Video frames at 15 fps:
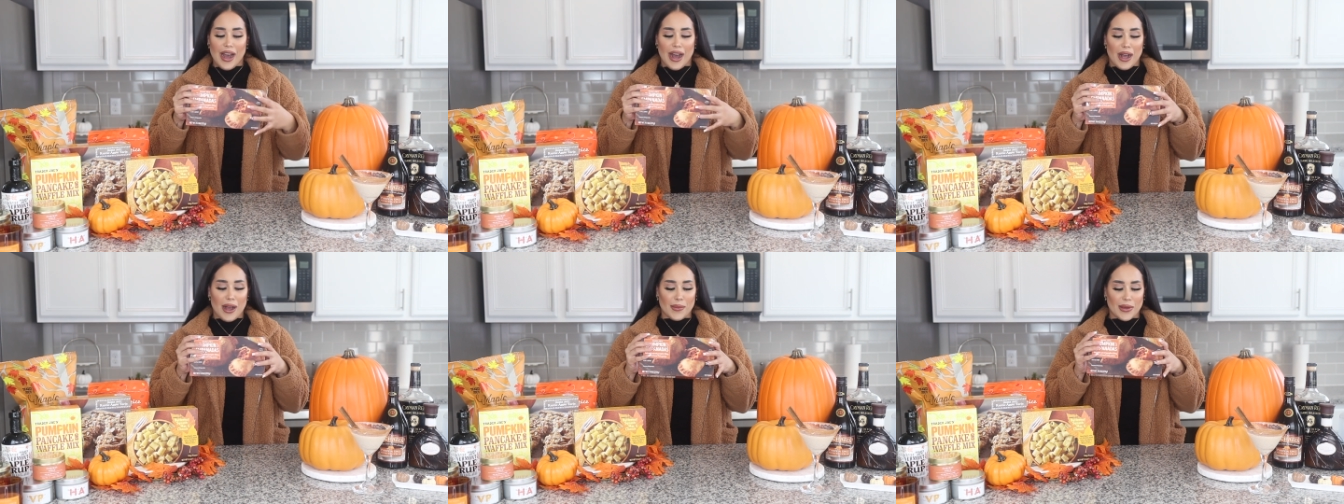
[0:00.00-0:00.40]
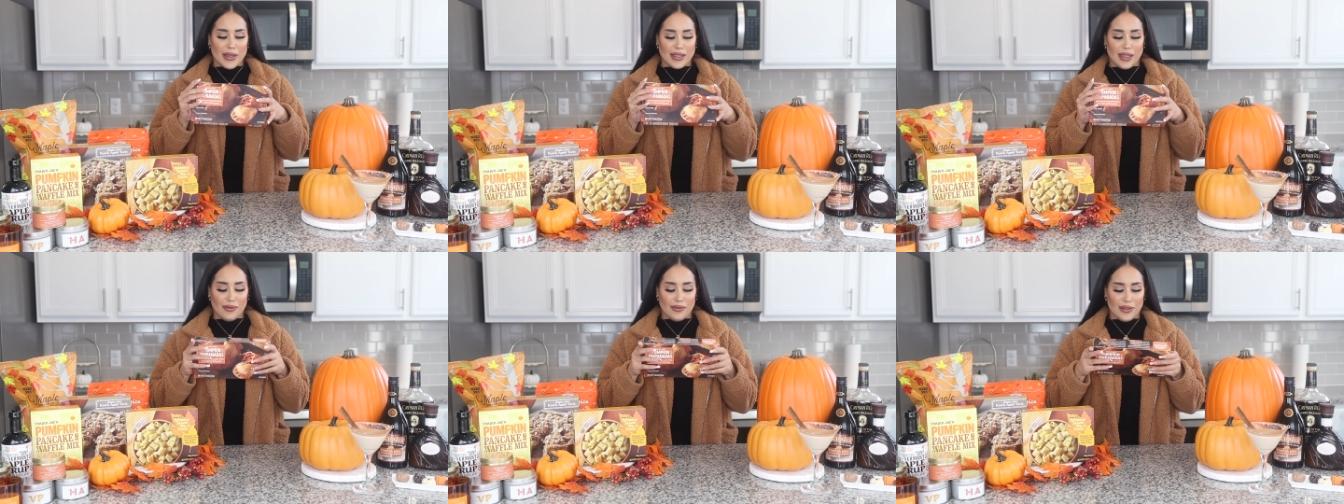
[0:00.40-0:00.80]

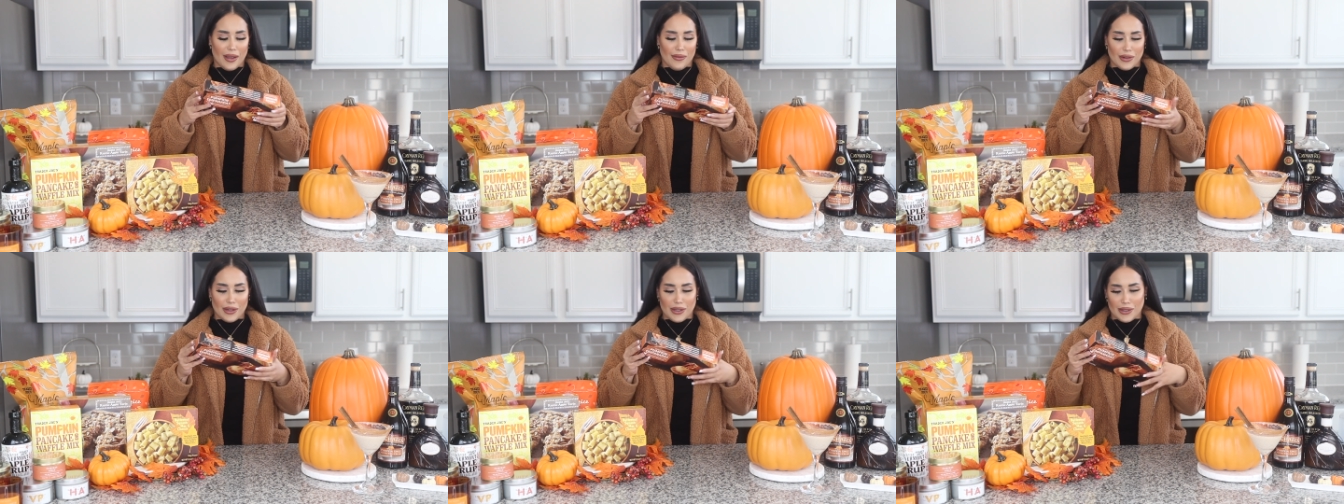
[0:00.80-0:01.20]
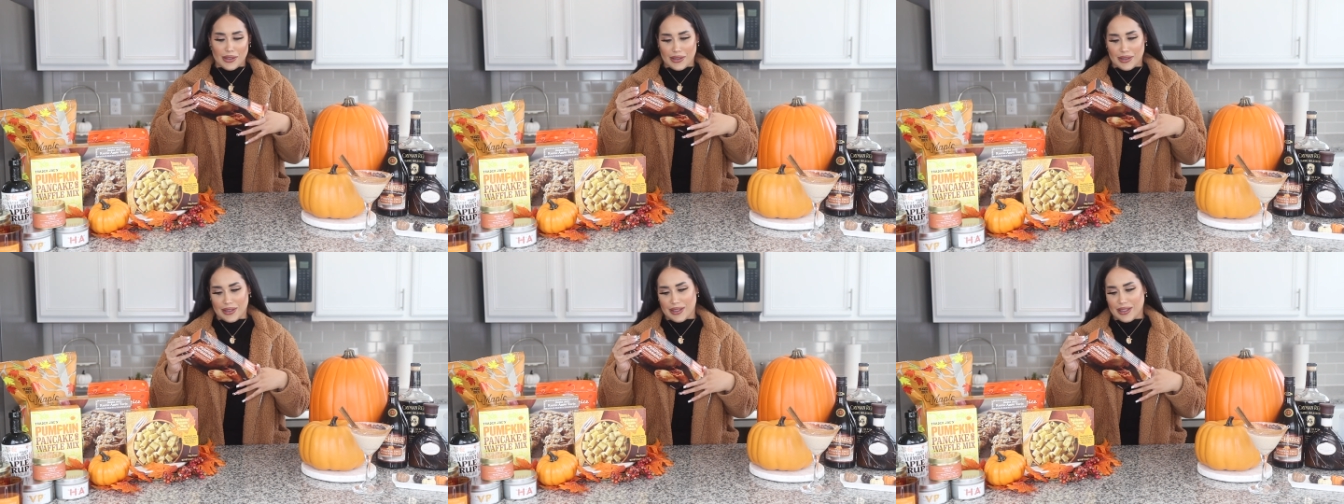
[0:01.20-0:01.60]
because um, I've
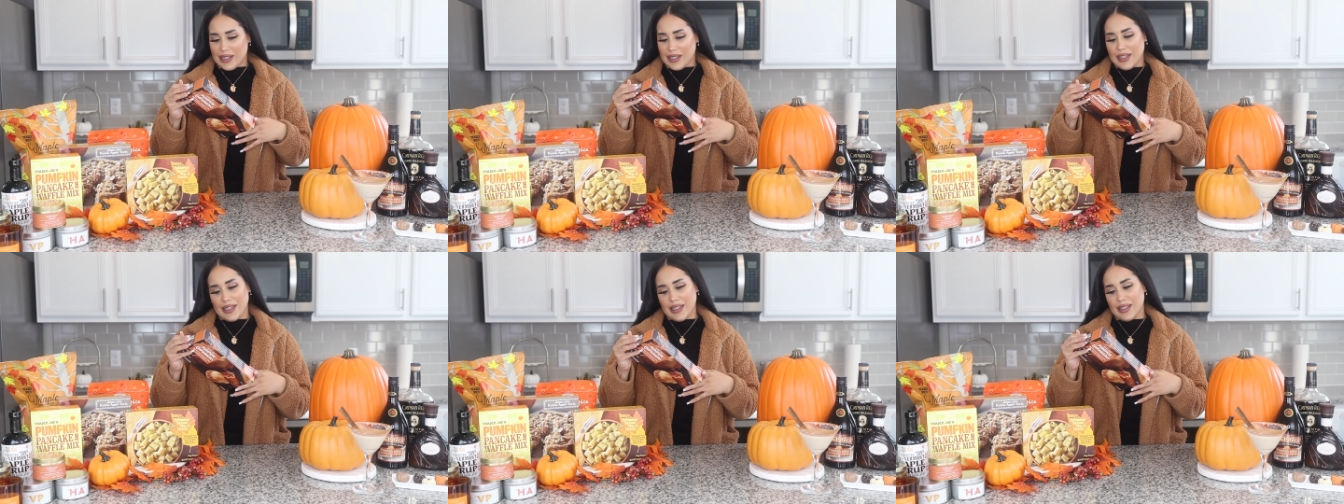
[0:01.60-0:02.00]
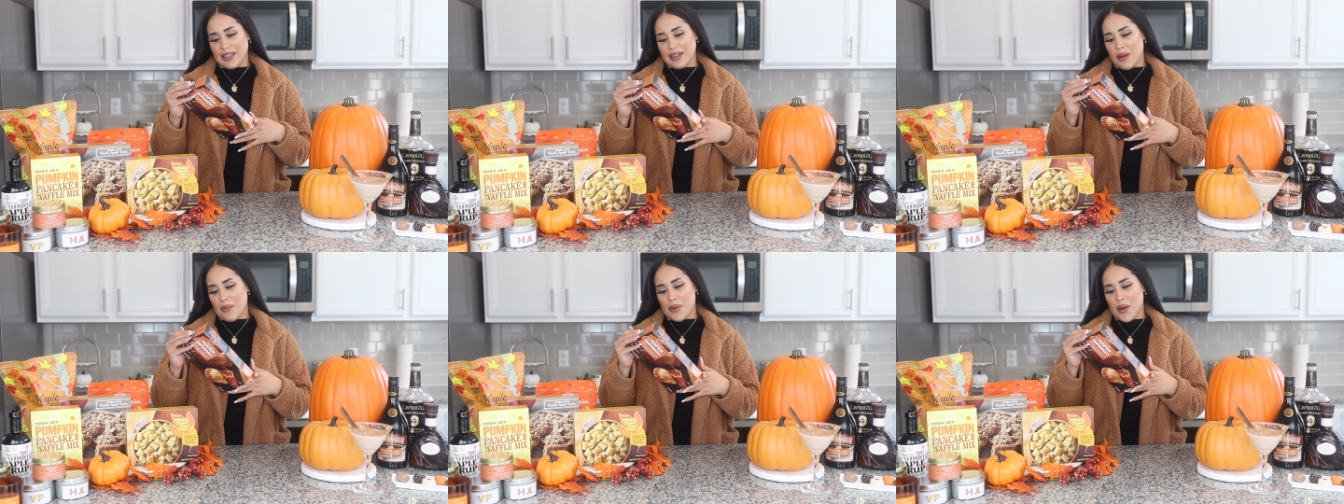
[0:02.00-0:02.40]
never
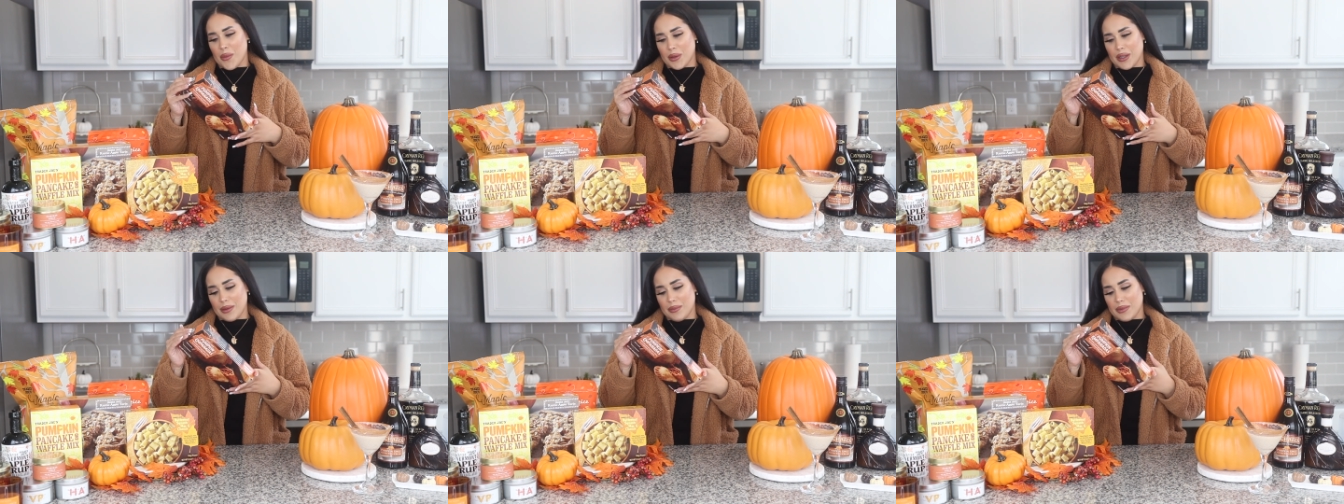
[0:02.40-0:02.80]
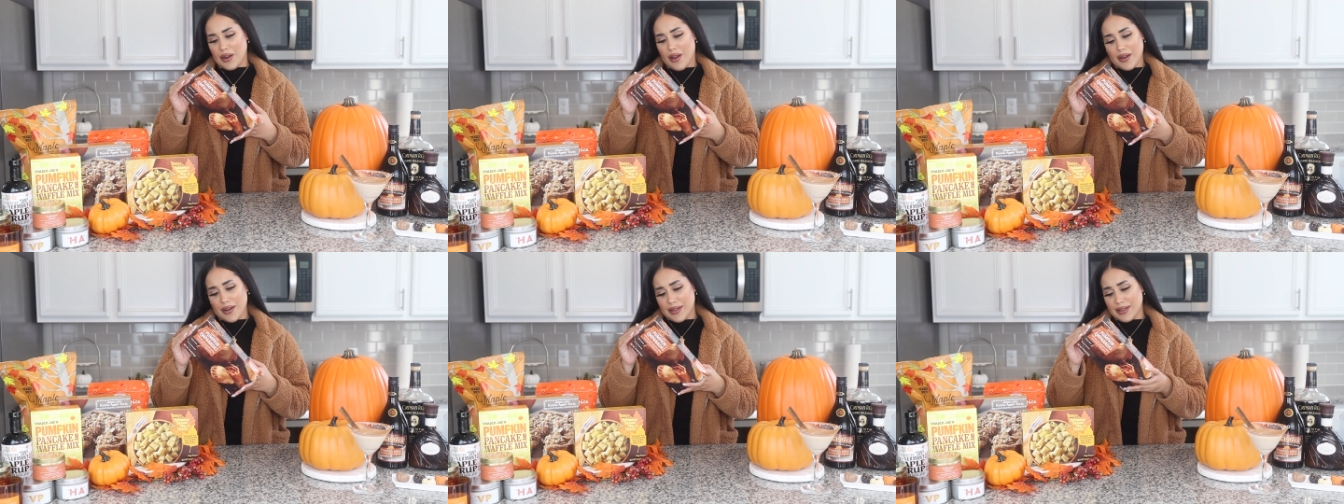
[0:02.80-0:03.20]
seen pumpkin
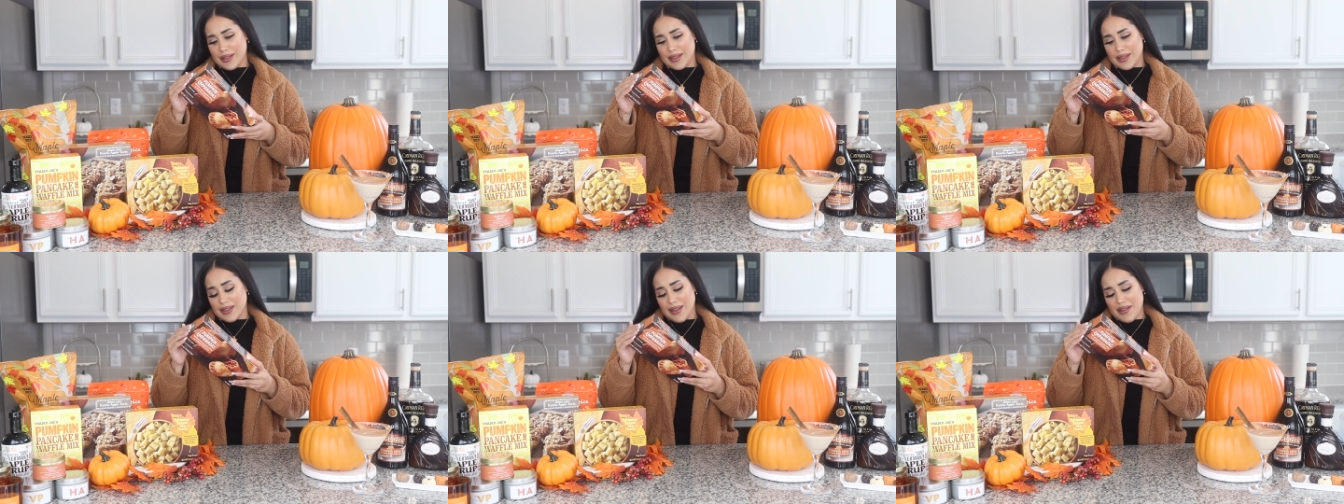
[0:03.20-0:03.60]
empanadas